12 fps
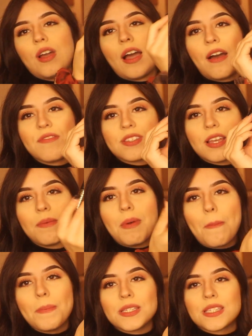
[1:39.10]
I have some
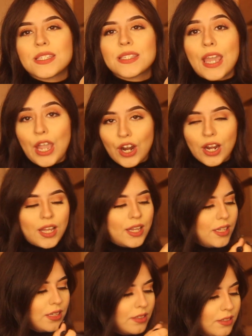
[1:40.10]

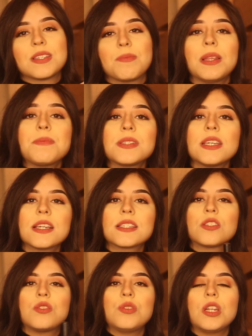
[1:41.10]
mascara, some
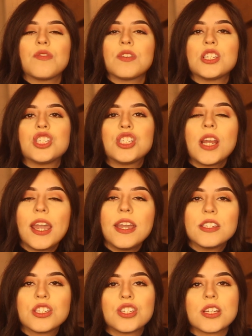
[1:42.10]
lipsticks, 2 different
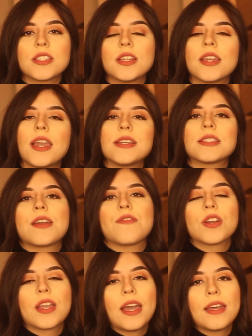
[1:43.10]
shades, just in case I
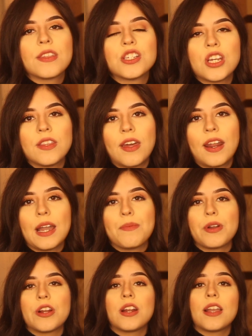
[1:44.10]
forget the shade that I am
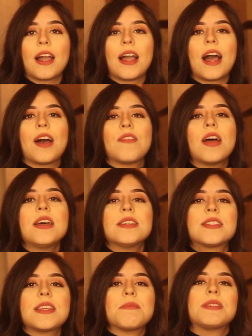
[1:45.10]
wearing. I have
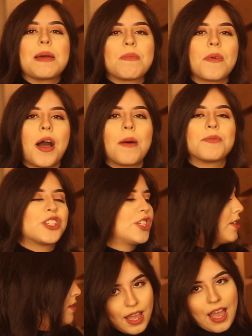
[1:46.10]
some type of
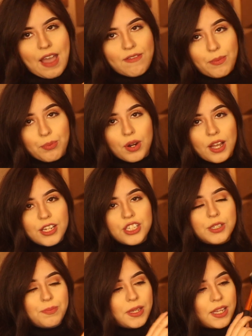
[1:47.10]
option. I have a
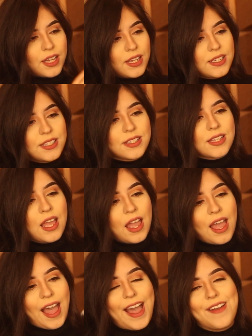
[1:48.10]
brush because
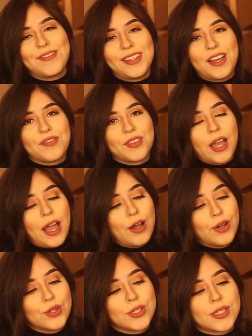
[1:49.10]
I've left the
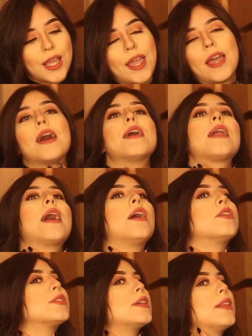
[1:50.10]
house and I
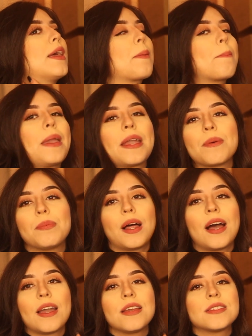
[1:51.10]
will see like makeup
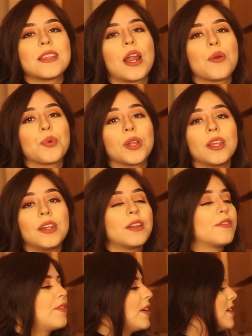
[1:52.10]
lines that I really need
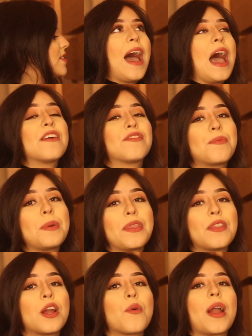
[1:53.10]
to fix. I've been
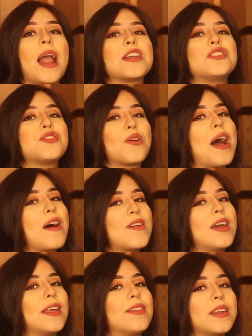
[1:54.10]
there where I don't have
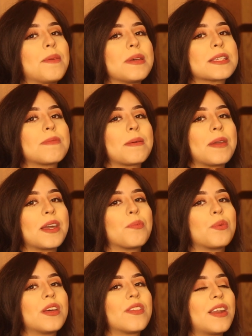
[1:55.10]
anything to mix my
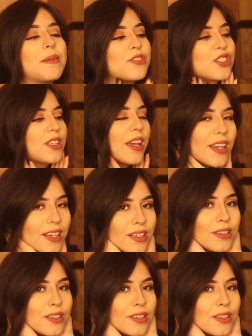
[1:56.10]
makeup with and I'm just like,